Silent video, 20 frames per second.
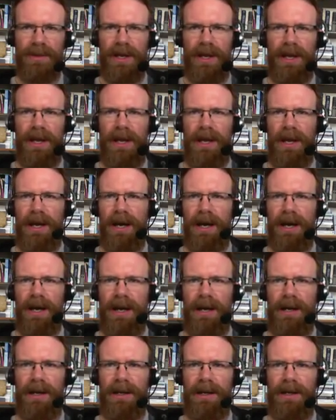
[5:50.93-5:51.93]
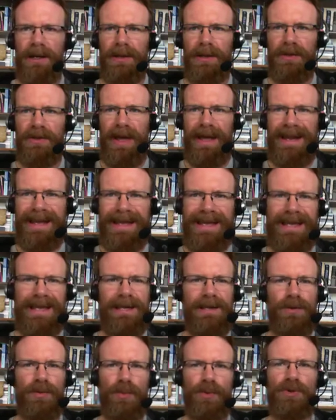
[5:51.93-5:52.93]
uh, that he
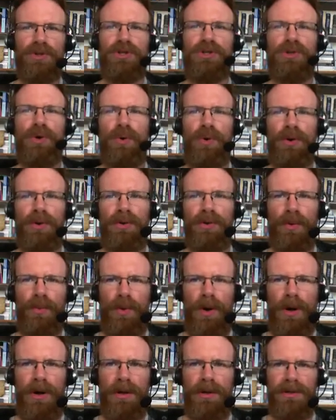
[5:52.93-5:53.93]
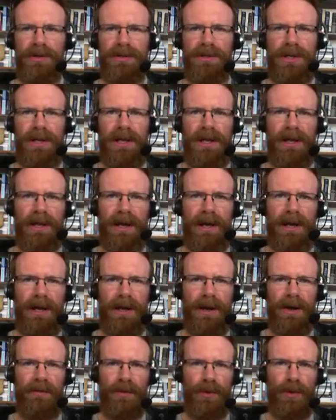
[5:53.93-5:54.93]
restored the walls uh, of
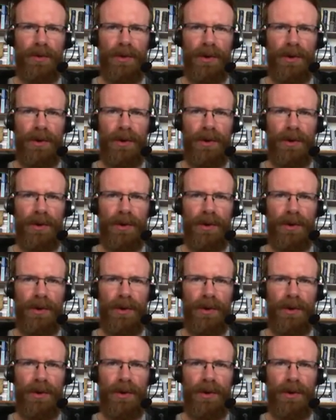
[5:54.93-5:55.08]
Uruk.